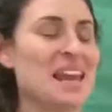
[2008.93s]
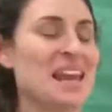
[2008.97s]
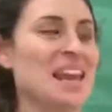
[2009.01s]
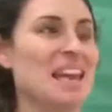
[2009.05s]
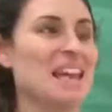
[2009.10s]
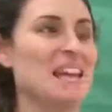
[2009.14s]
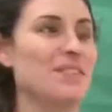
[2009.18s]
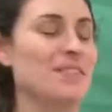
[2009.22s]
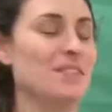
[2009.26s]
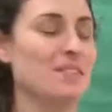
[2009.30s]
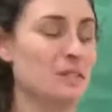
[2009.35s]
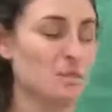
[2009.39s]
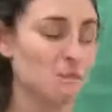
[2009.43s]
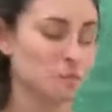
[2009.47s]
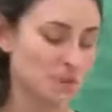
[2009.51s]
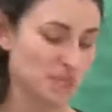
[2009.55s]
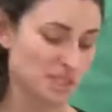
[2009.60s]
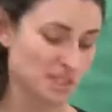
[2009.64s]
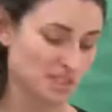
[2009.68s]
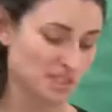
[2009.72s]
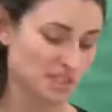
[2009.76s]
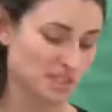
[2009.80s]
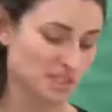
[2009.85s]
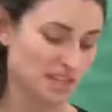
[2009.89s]
If you
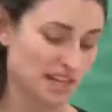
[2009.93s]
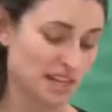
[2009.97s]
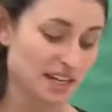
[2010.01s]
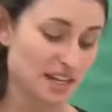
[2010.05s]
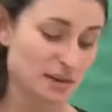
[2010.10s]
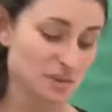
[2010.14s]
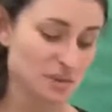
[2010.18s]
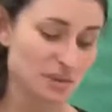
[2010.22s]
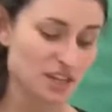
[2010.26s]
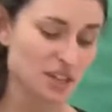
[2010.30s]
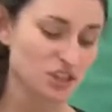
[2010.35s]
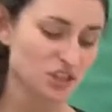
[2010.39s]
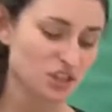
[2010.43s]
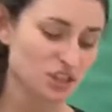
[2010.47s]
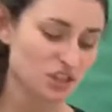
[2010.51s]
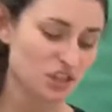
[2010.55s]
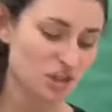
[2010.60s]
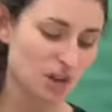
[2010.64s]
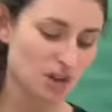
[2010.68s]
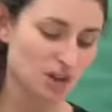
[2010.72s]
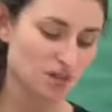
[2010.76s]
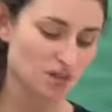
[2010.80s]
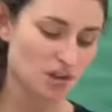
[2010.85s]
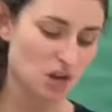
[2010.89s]
want to take a picture
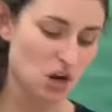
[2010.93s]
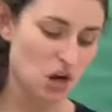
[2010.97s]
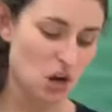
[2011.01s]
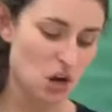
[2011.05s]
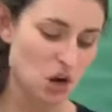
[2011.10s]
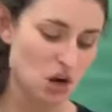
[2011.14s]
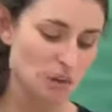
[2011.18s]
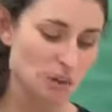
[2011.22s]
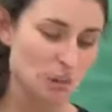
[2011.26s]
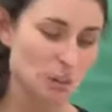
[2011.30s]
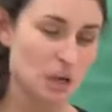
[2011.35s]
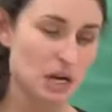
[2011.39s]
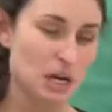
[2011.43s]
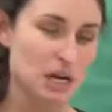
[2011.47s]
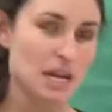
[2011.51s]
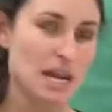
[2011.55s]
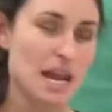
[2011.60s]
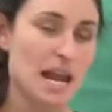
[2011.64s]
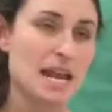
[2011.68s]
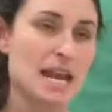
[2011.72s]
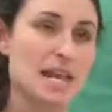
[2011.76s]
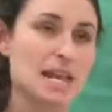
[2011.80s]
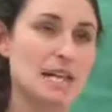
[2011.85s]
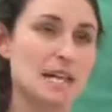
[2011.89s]
of your artwork
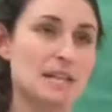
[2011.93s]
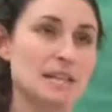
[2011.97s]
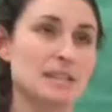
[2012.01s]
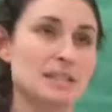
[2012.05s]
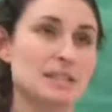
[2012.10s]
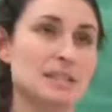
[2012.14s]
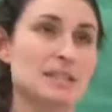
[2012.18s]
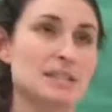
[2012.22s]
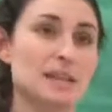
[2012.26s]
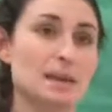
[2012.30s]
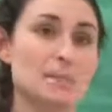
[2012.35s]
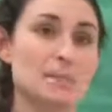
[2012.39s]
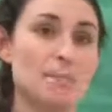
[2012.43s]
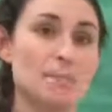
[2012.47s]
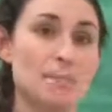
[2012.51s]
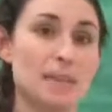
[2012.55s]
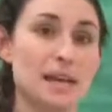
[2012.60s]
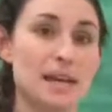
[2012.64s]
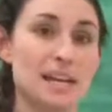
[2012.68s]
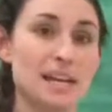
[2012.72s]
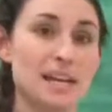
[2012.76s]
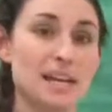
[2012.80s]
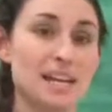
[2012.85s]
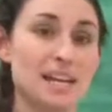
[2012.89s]
and
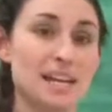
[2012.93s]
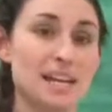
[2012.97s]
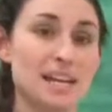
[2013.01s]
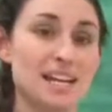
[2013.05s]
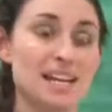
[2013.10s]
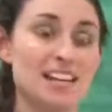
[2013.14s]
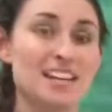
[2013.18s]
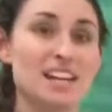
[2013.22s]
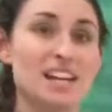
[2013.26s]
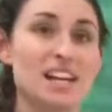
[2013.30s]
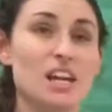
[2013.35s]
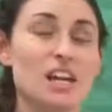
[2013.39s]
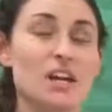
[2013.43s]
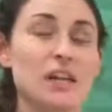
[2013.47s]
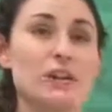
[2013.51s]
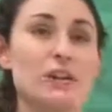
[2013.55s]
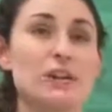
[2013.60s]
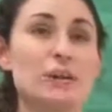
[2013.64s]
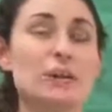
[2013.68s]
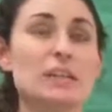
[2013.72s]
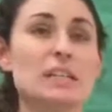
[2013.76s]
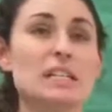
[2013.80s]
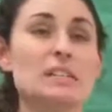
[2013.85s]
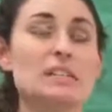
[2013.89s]
submit it, you
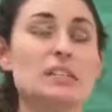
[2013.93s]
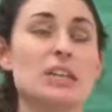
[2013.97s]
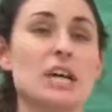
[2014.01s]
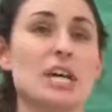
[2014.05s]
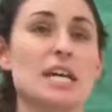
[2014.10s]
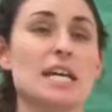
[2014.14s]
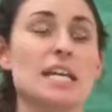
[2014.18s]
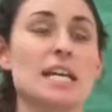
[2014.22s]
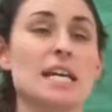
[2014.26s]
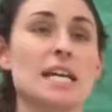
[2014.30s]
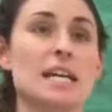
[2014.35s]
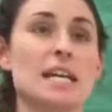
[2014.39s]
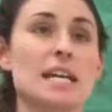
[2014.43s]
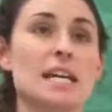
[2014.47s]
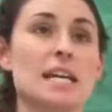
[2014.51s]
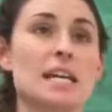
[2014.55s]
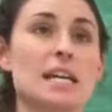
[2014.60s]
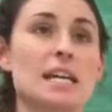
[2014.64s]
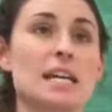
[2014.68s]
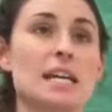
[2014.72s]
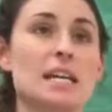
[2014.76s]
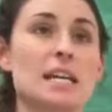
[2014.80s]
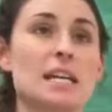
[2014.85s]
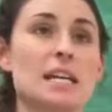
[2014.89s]
can turn it
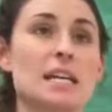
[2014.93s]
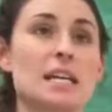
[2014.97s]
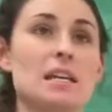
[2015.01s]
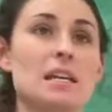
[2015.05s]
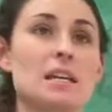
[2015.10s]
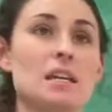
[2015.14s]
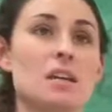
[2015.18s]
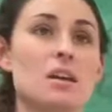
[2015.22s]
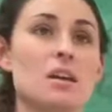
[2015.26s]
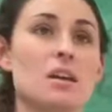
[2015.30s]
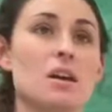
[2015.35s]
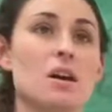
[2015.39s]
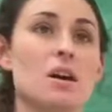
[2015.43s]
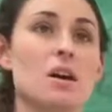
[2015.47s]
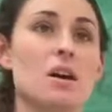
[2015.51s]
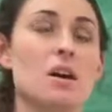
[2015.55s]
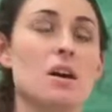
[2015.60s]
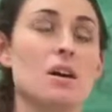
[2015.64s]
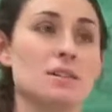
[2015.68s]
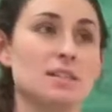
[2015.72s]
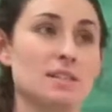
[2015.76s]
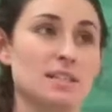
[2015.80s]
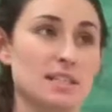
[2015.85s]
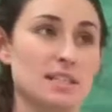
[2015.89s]
in
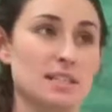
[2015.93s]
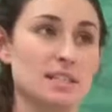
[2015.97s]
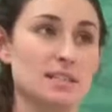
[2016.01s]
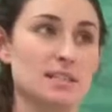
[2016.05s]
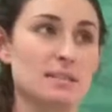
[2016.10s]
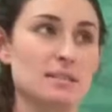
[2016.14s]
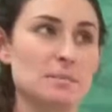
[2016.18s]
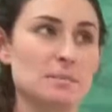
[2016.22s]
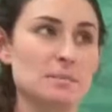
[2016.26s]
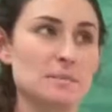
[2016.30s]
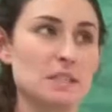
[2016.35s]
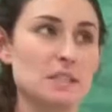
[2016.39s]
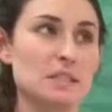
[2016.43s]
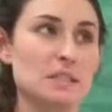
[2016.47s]
on Teams,